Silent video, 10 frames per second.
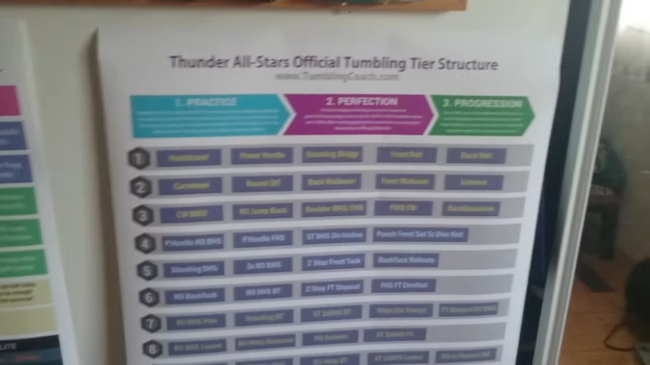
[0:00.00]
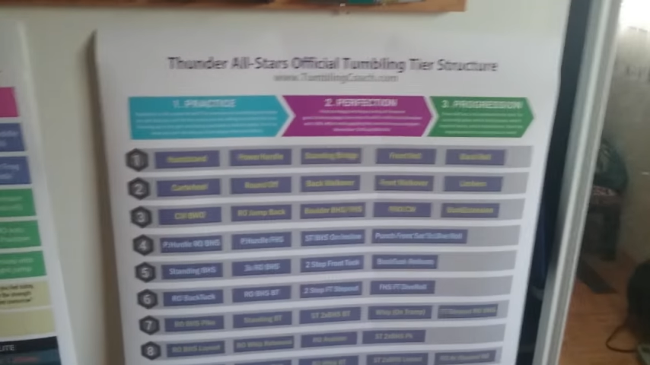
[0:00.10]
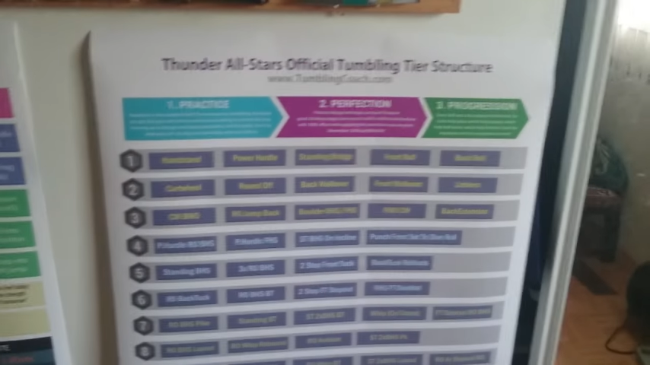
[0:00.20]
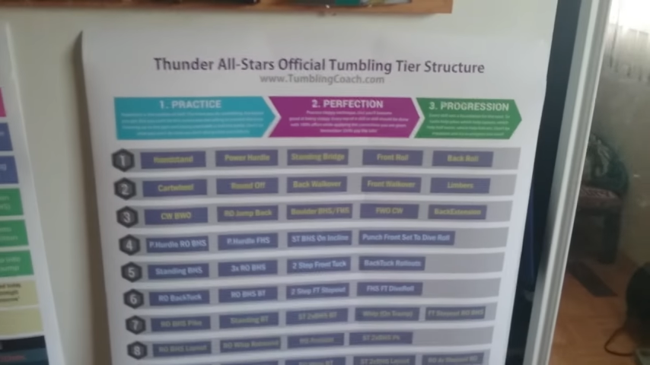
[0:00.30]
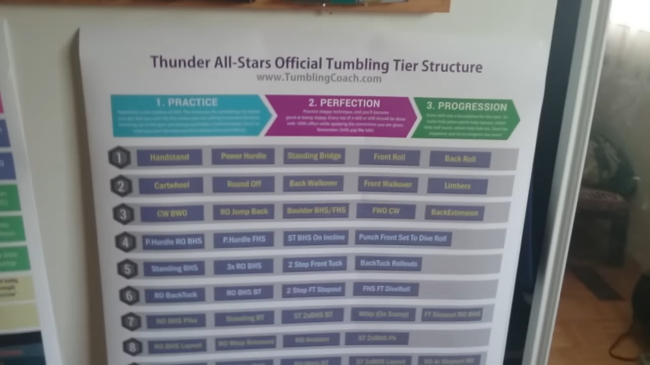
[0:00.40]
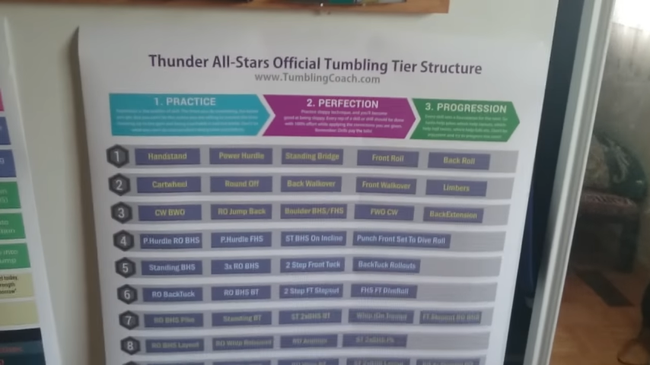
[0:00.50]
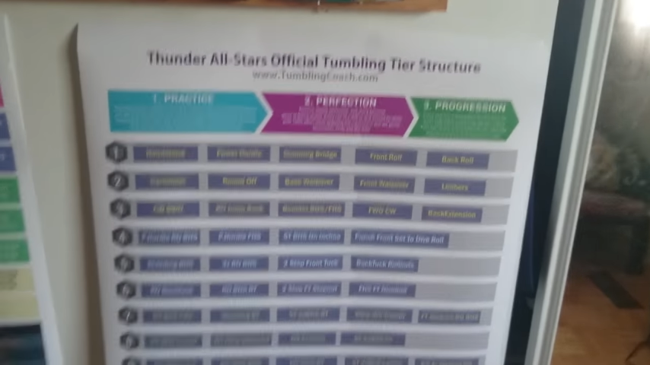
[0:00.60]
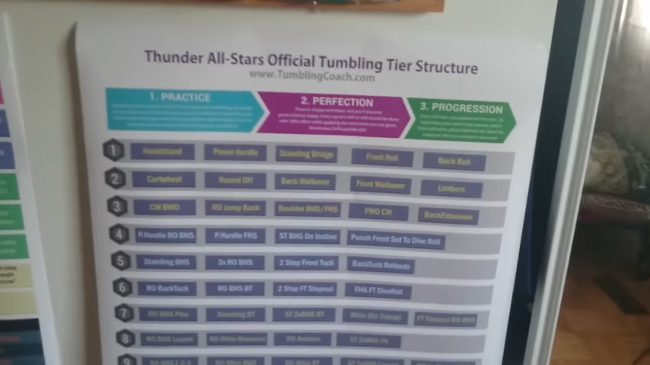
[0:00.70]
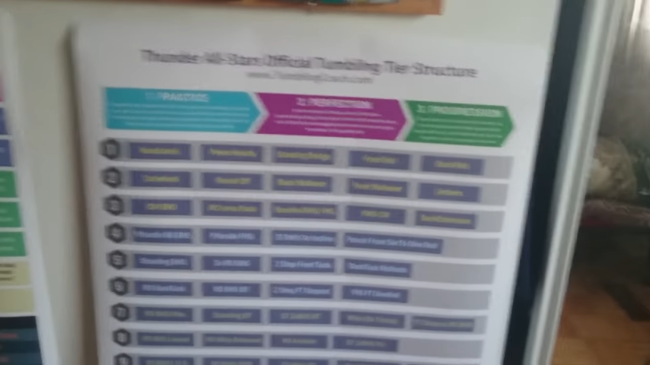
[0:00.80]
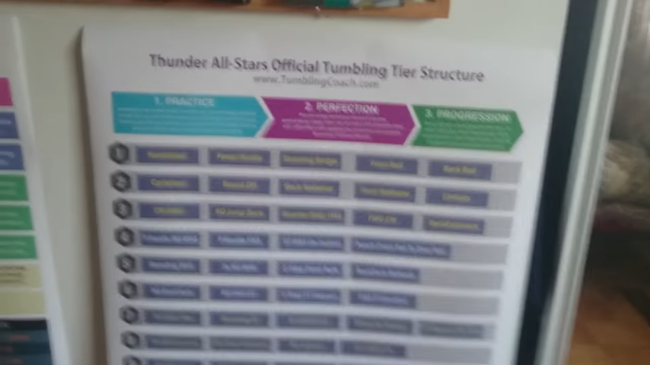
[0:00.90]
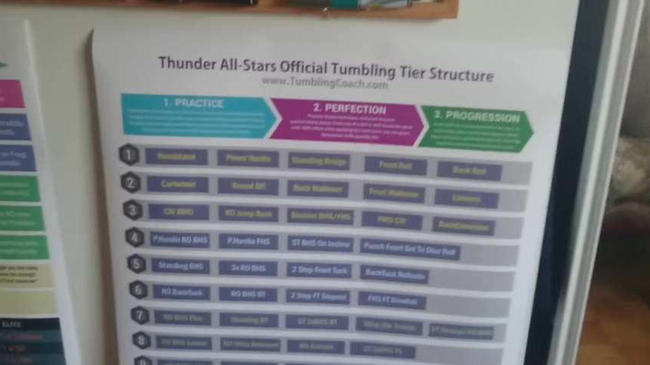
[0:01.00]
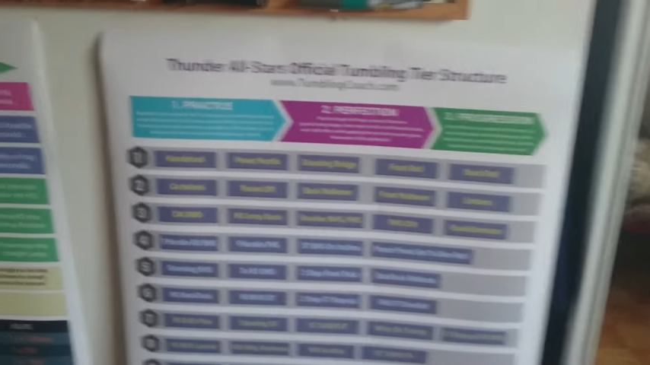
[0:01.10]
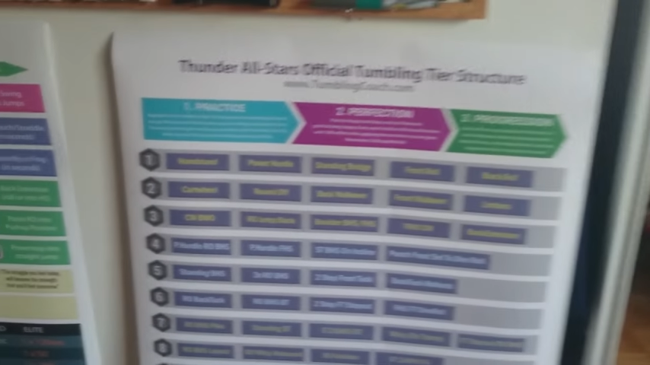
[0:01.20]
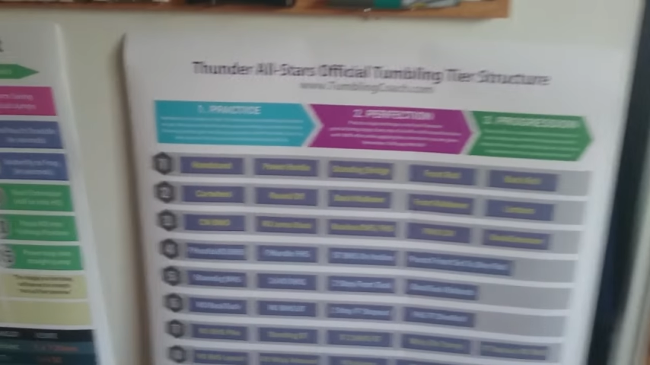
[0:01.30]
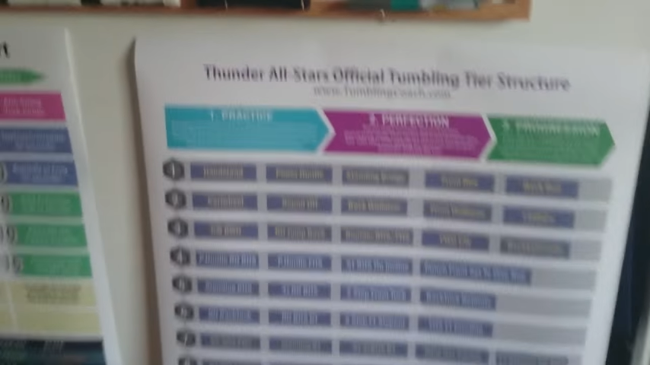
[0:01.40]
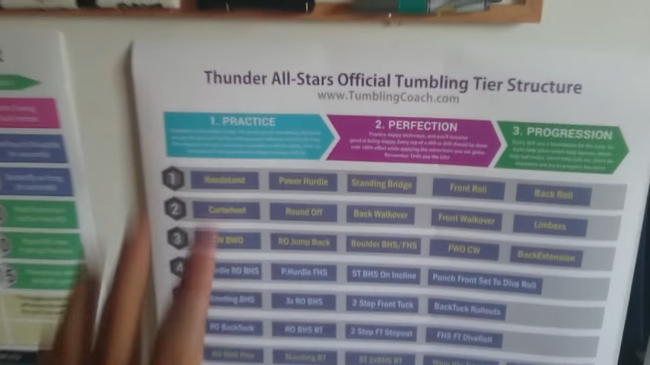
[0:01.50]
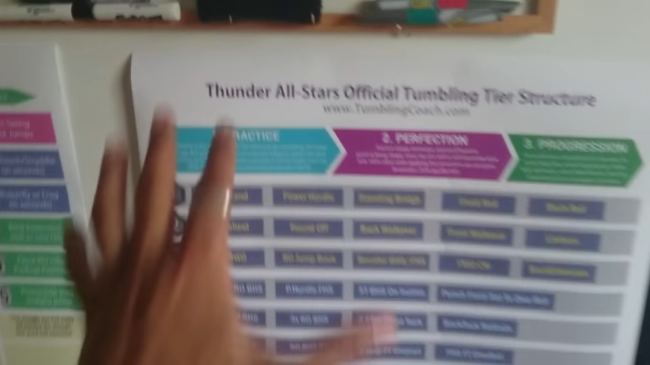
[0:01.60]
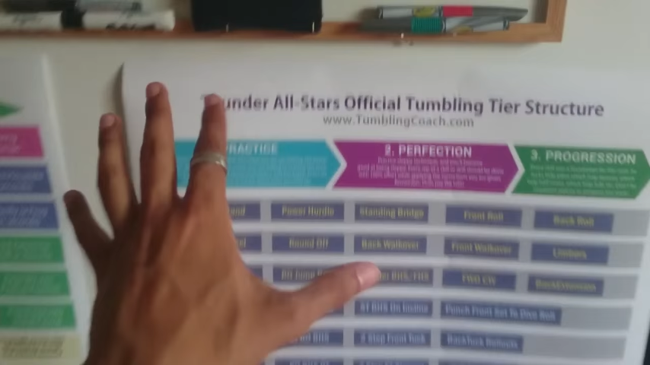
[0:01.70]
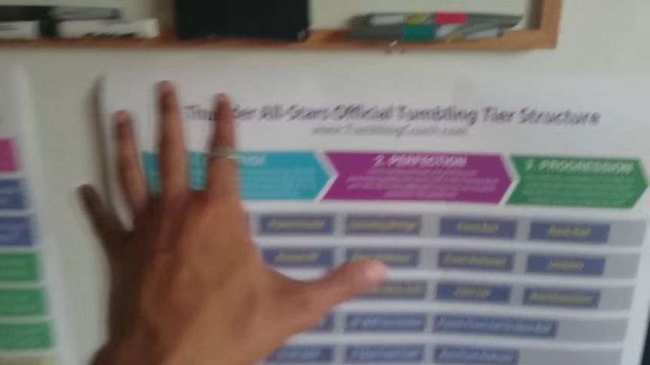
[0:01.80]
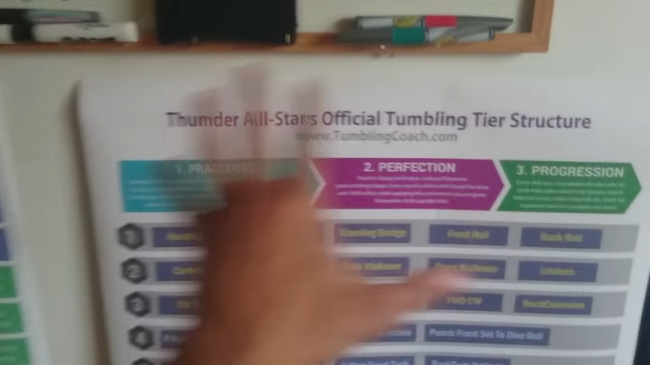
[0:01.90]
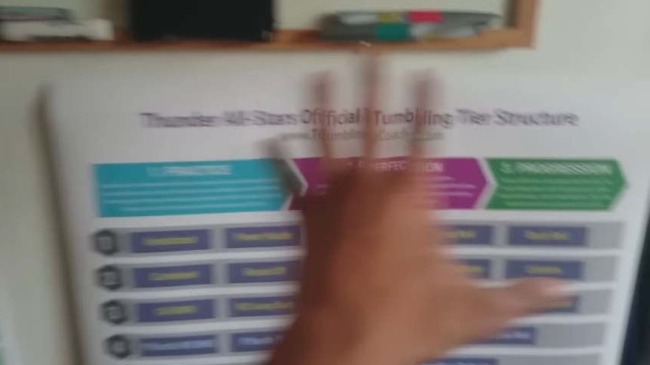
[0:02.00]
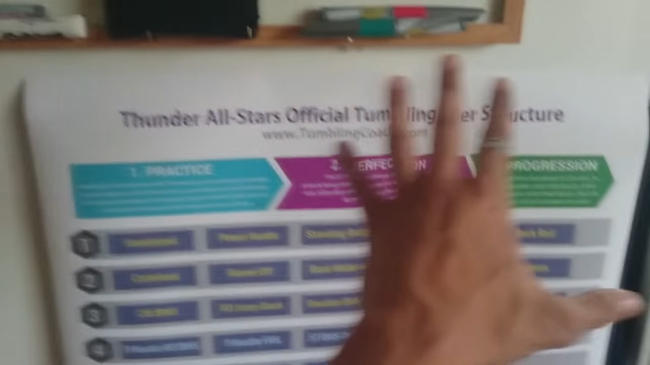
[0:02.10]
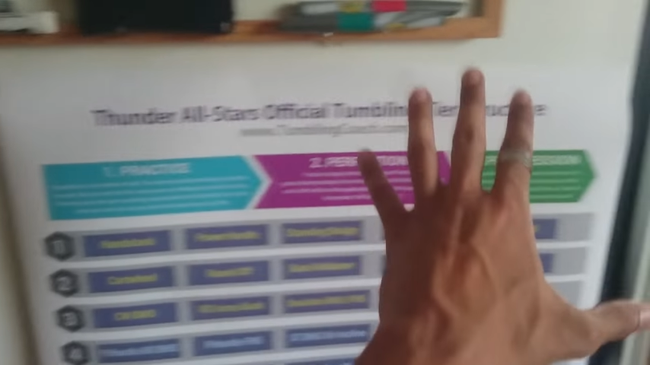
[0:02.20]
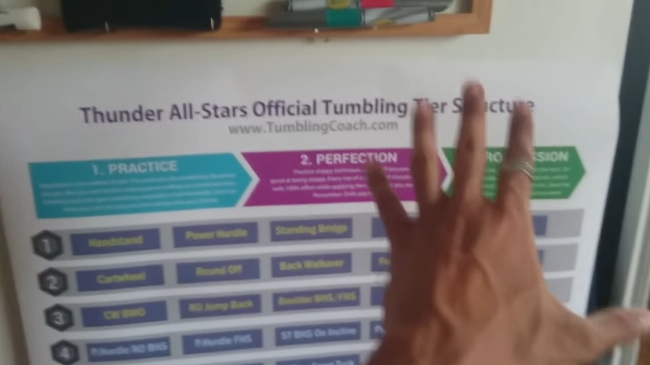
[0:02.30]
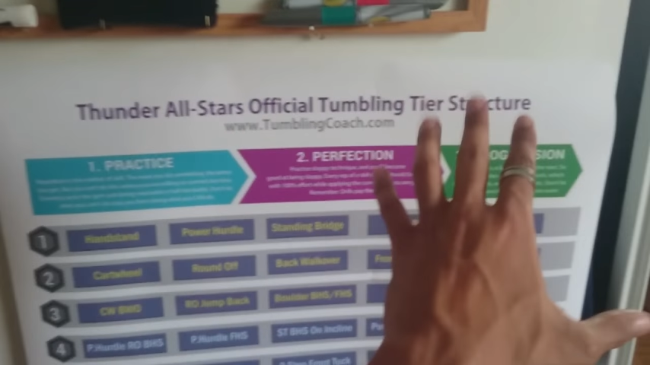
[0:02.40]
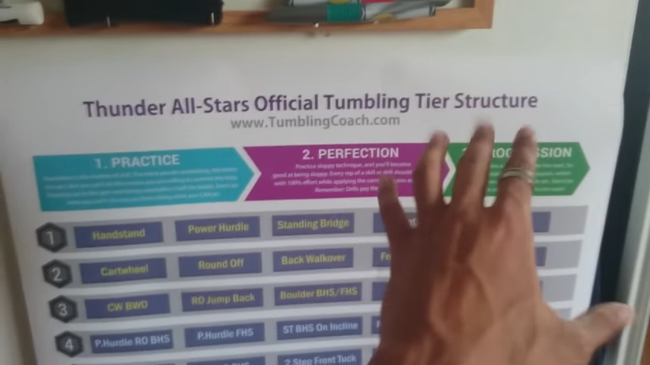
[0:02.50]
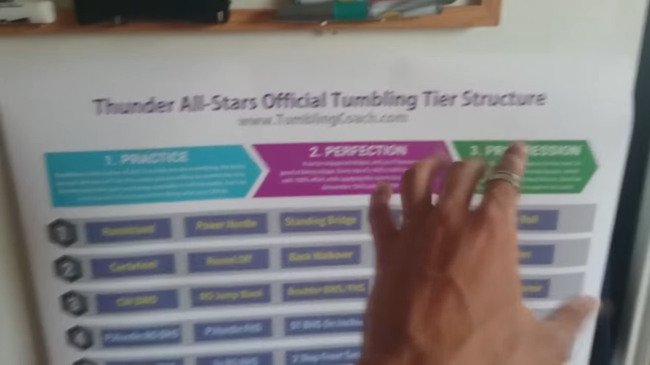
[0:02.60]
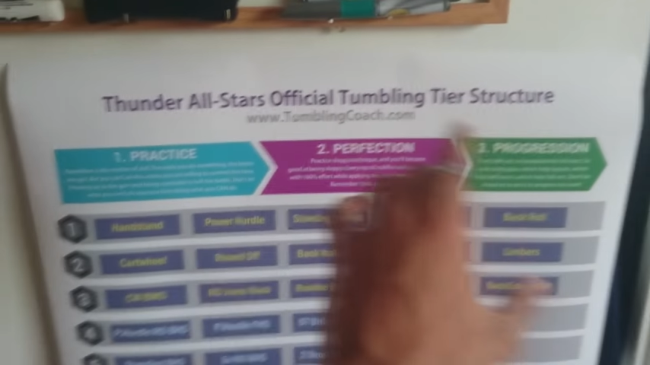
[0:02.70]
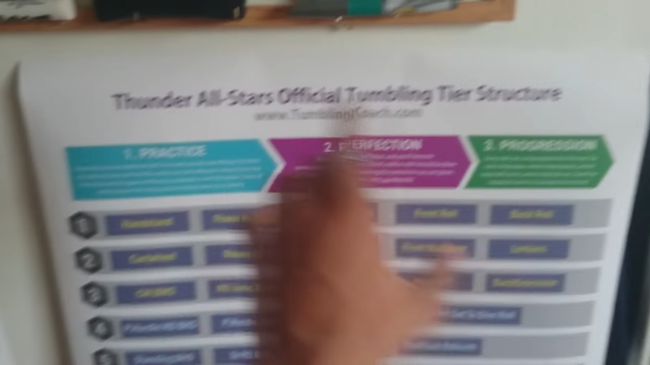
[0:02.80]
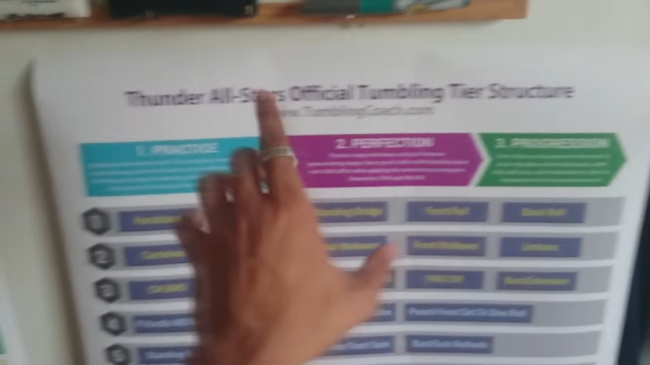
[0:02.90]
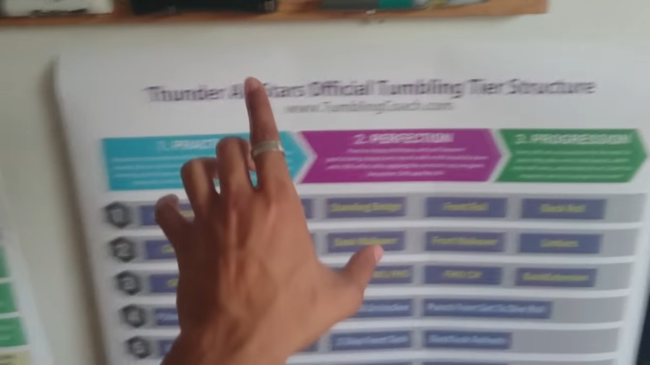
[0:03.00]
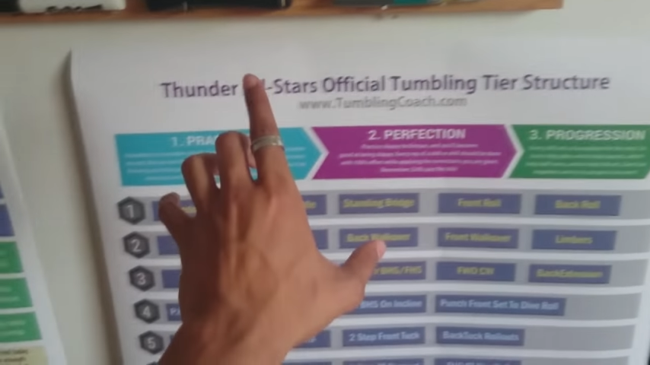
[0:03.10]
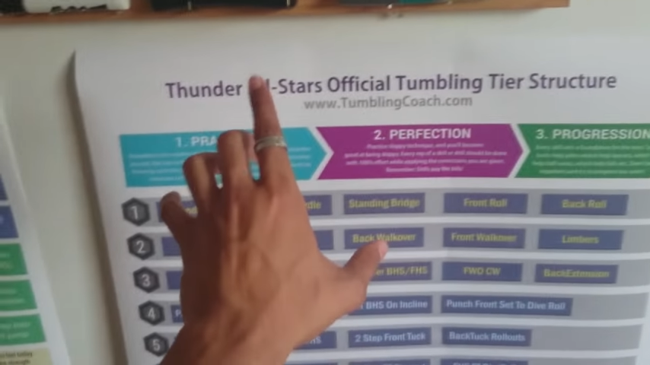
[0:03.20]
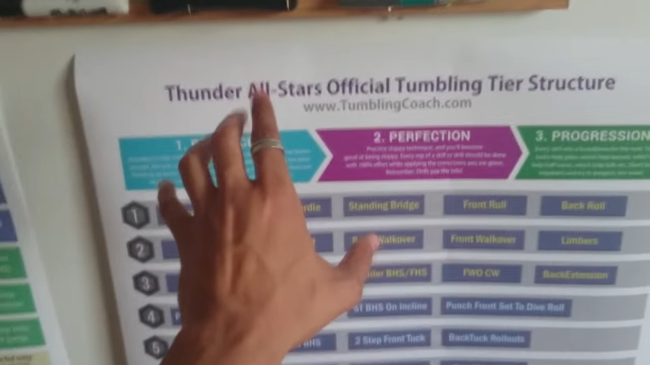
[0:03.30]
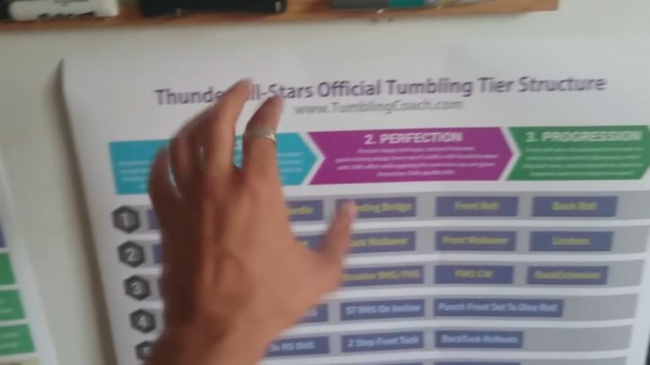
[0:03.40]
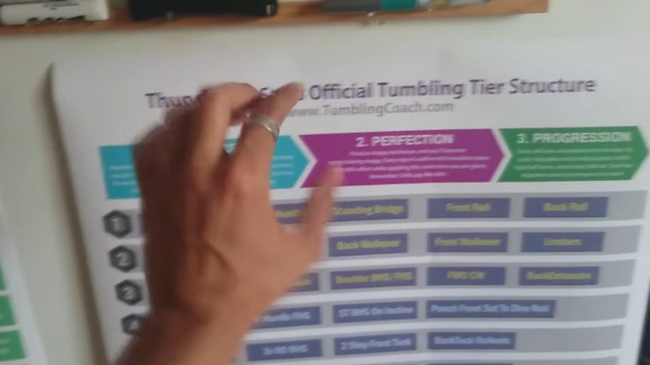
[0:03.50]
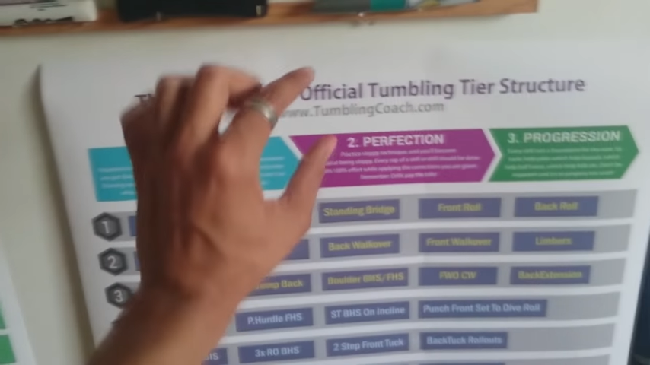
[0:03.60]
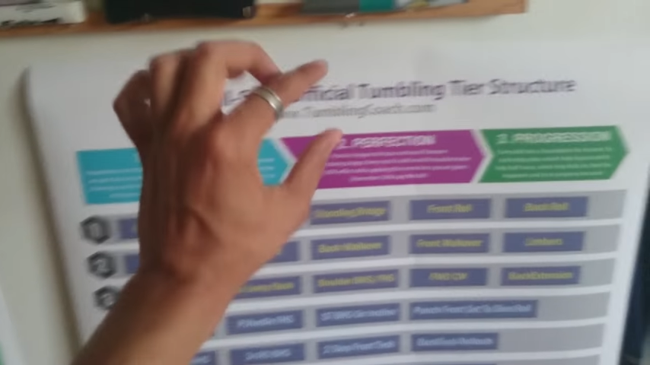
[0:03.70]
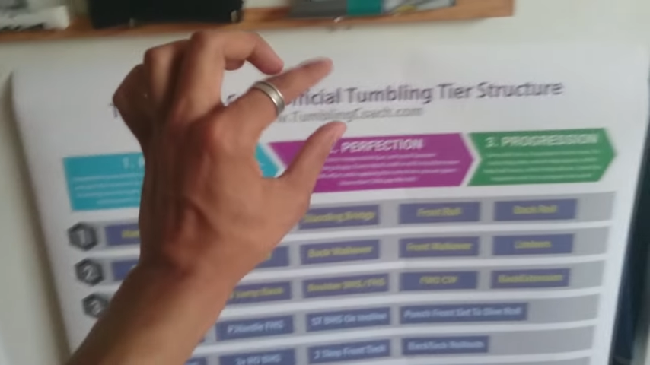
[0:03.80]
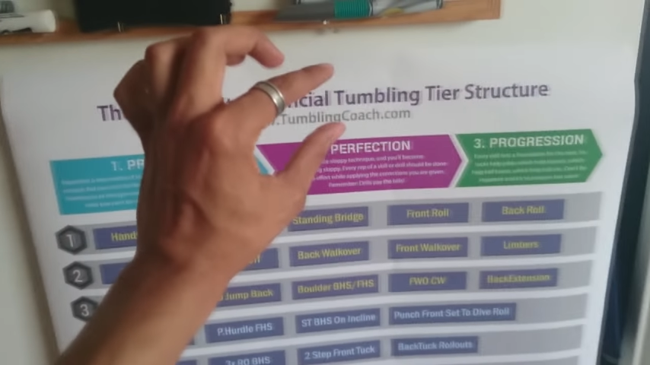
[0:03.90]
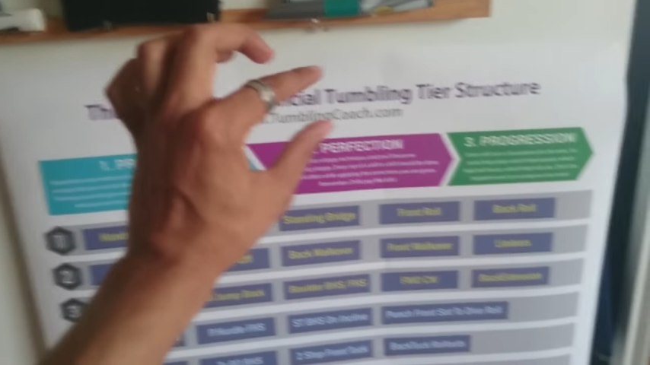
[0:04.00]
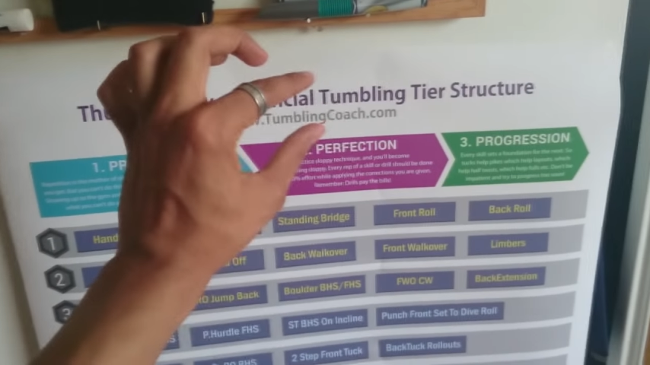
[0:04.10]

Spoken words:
Nobody's mouth can be seen.